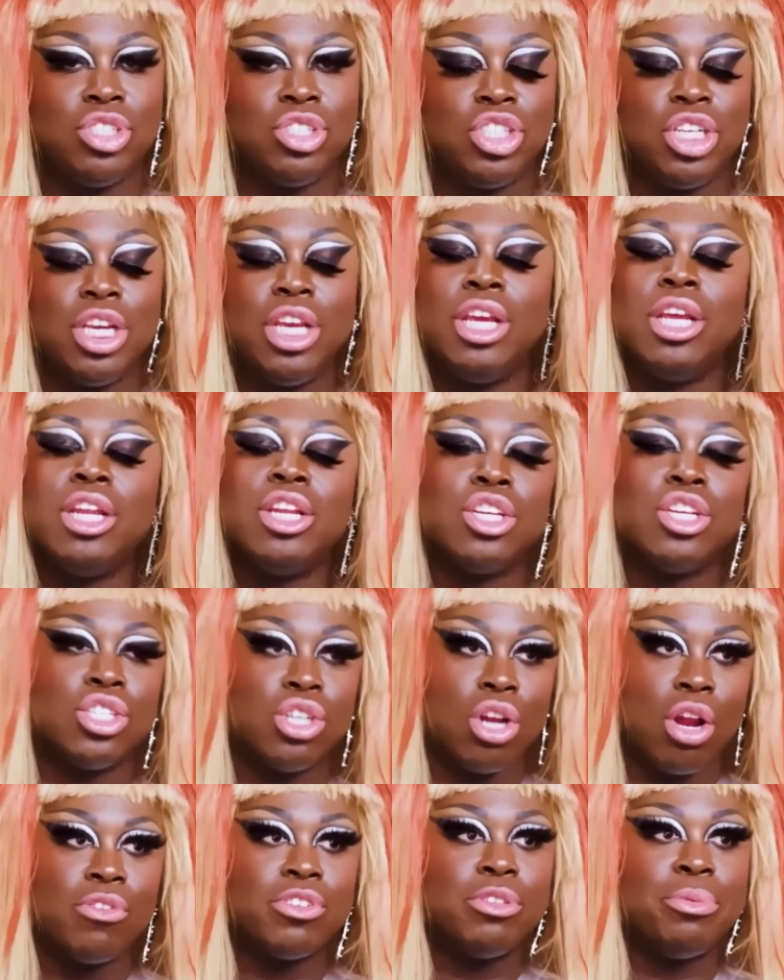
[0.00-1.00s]
She
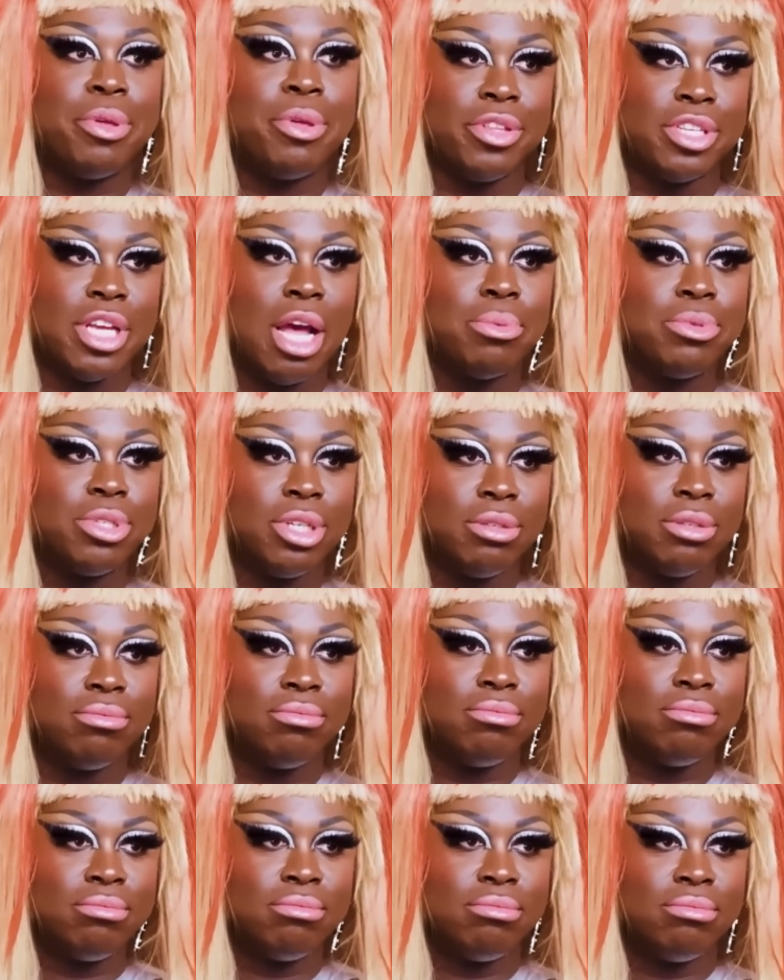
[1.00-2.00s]
deserves to be in the top 10.
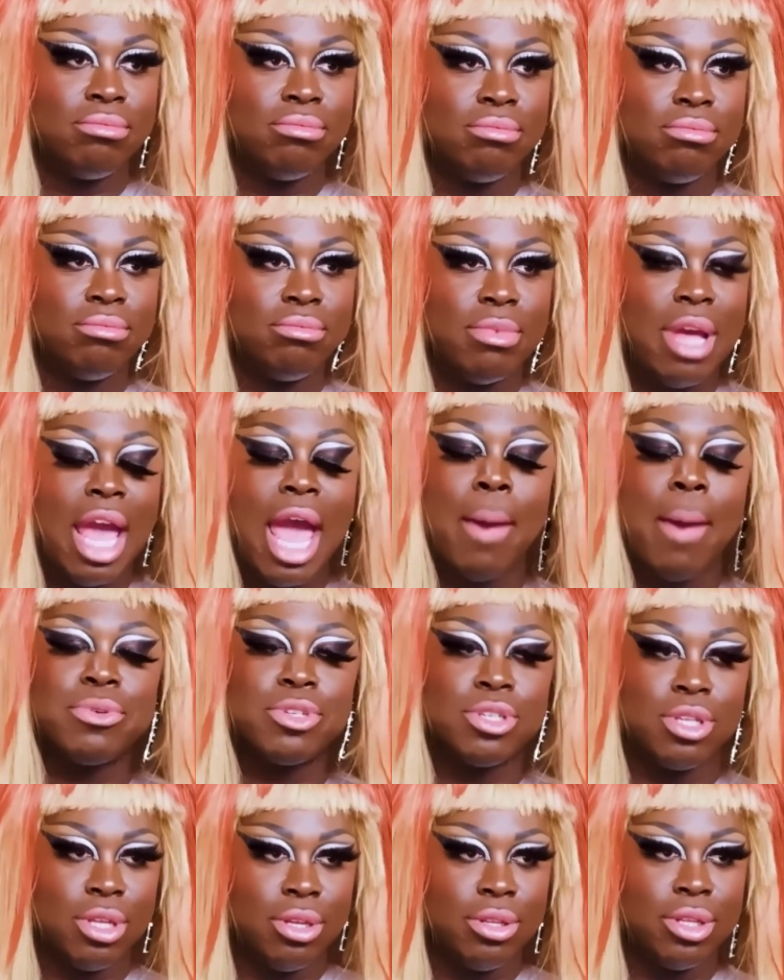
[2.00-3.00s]
That's cool.
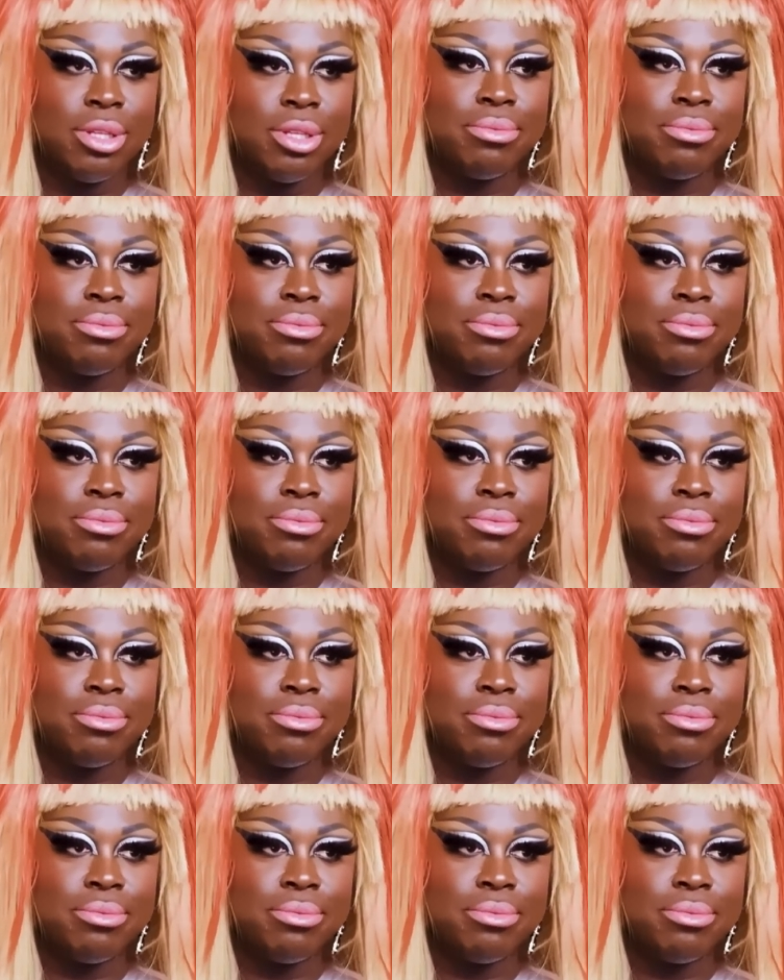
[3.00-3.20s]
Absolutely.